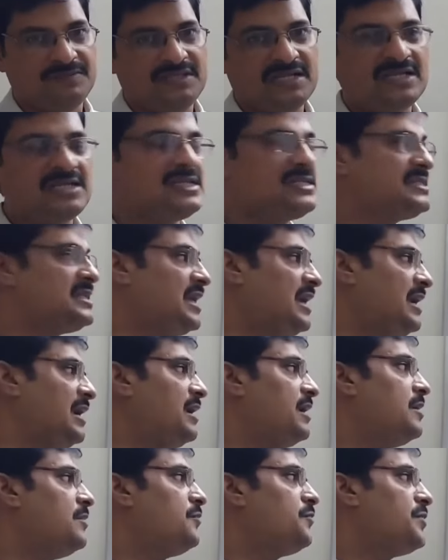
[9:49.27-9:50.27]
That is
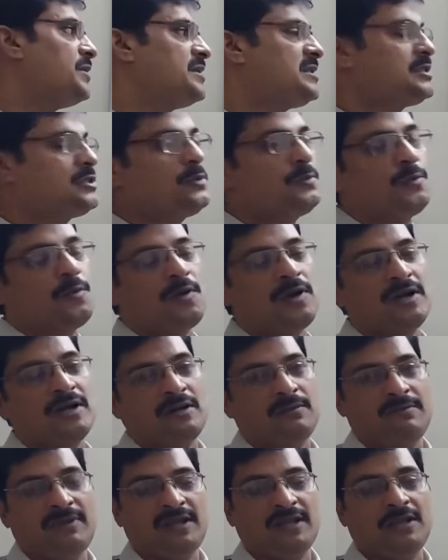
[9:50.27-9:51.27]
the first
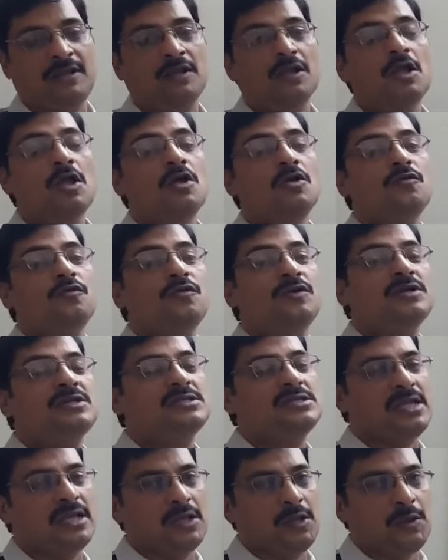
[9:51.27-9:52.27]
point, mean food
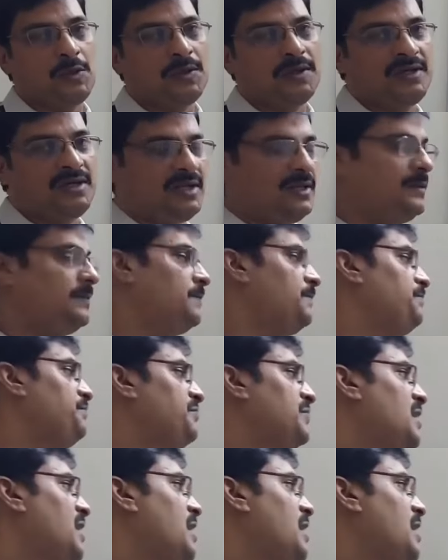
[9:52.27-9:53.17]
security.